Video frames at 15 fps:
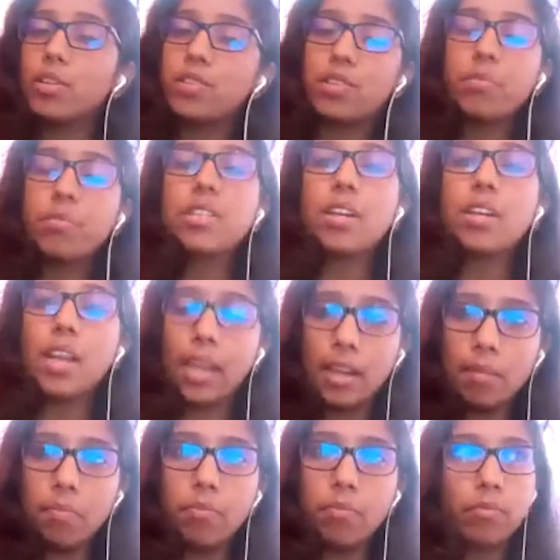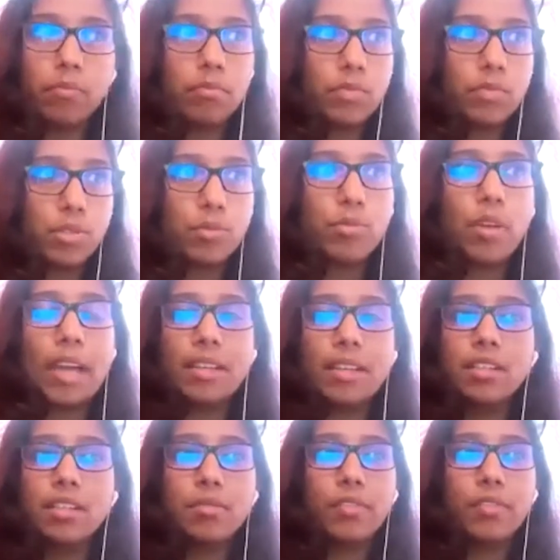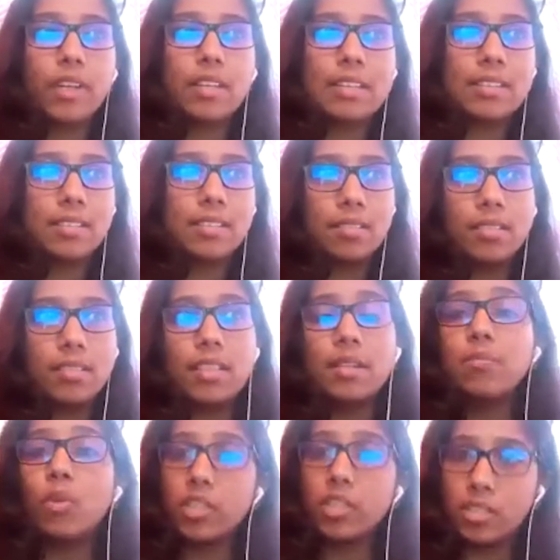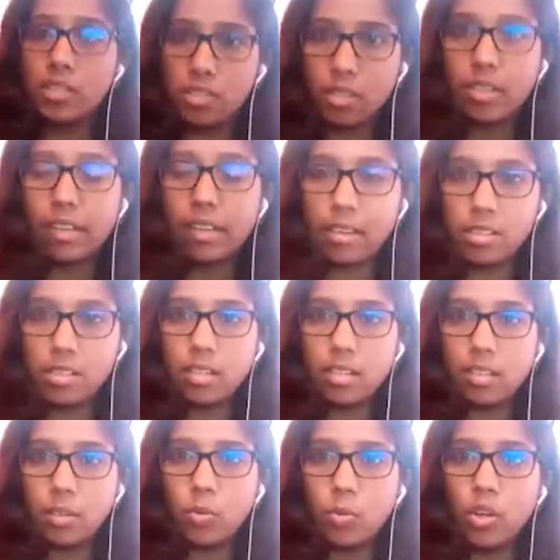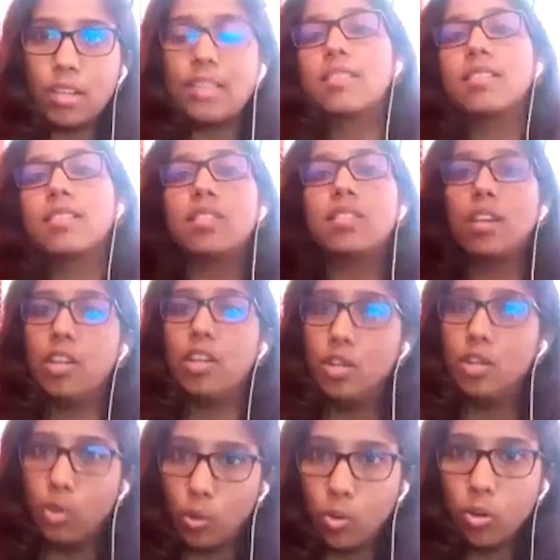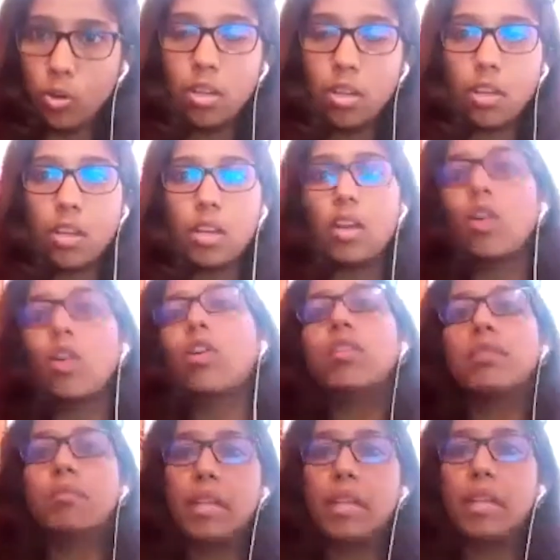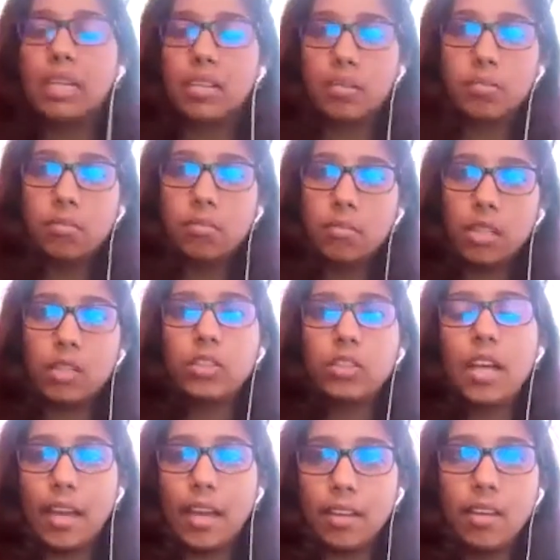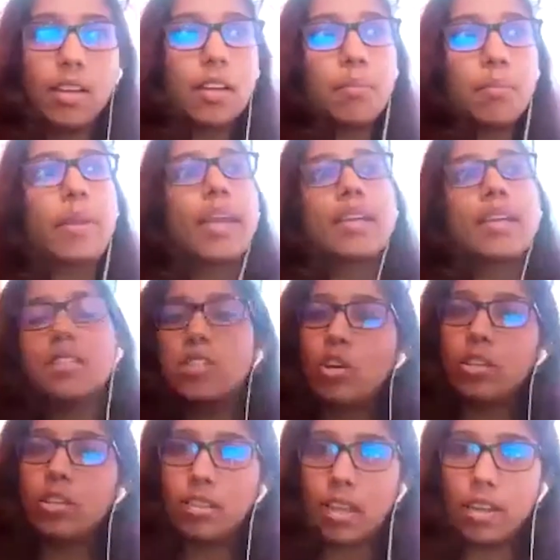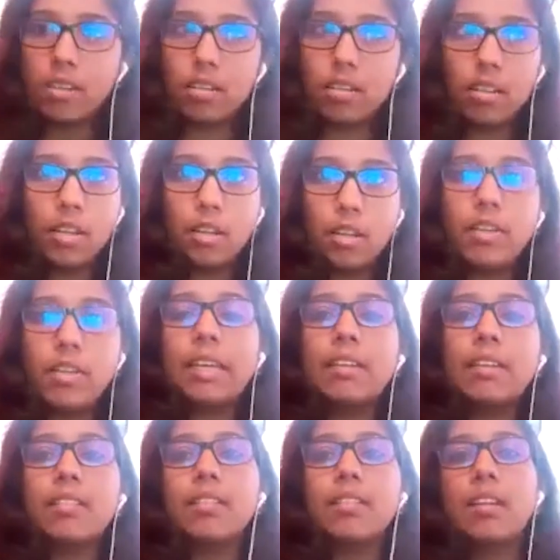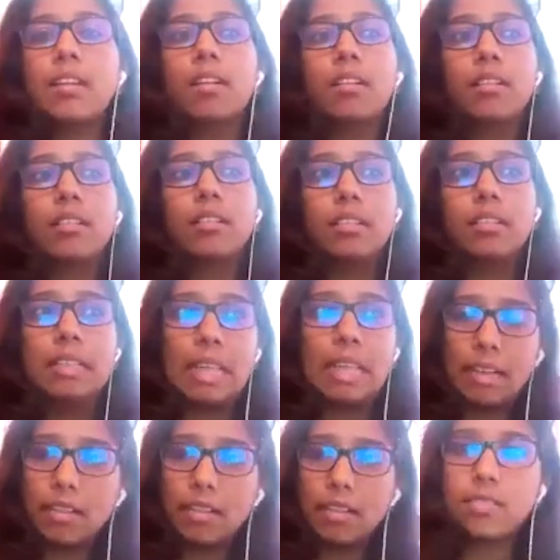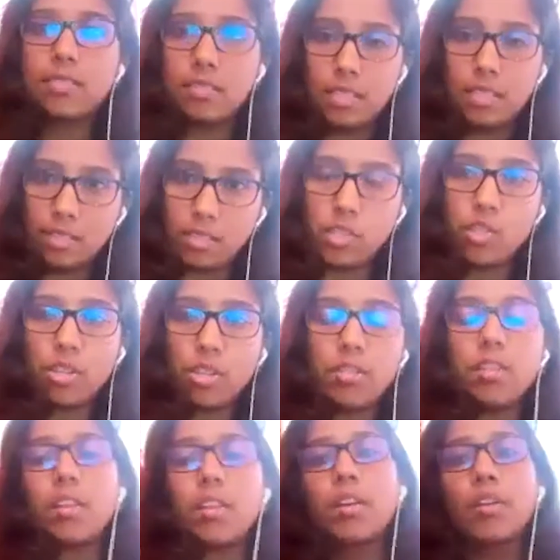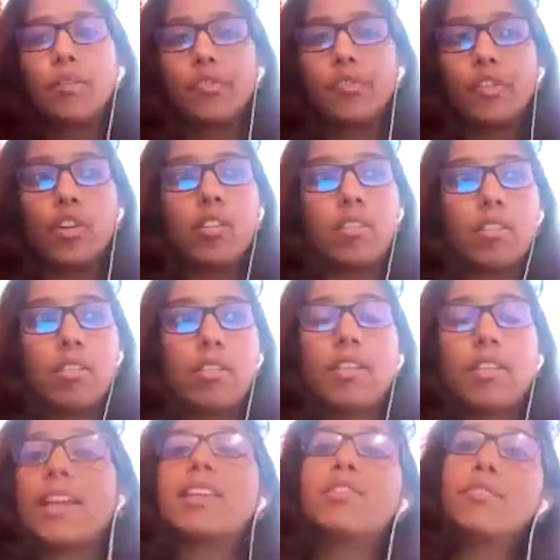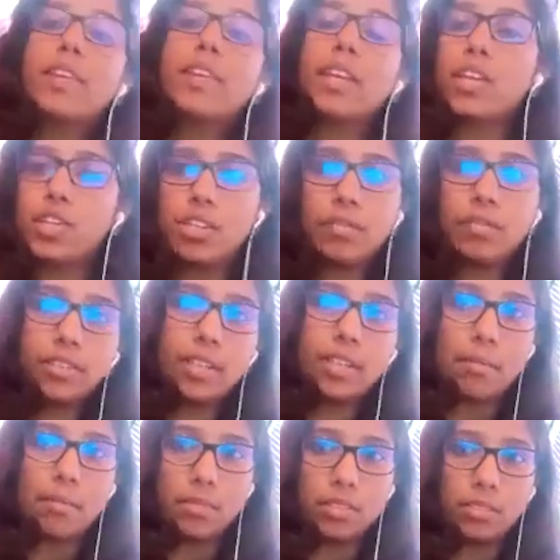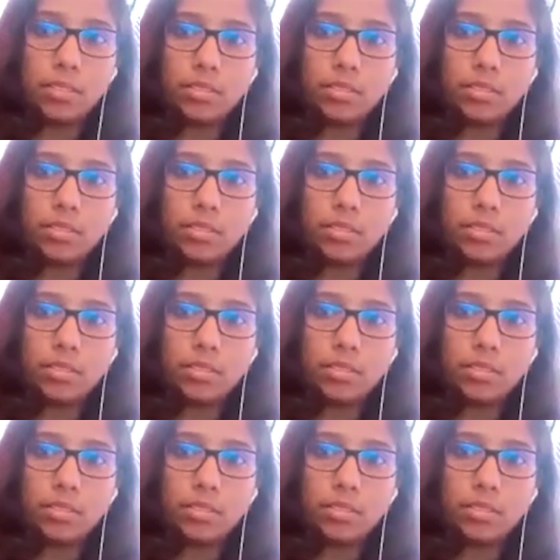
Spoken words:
meter help to identify is the moisture content in the wall, is it a low or medium or the high. Based on that, we can take a decision for rectification of the dampness.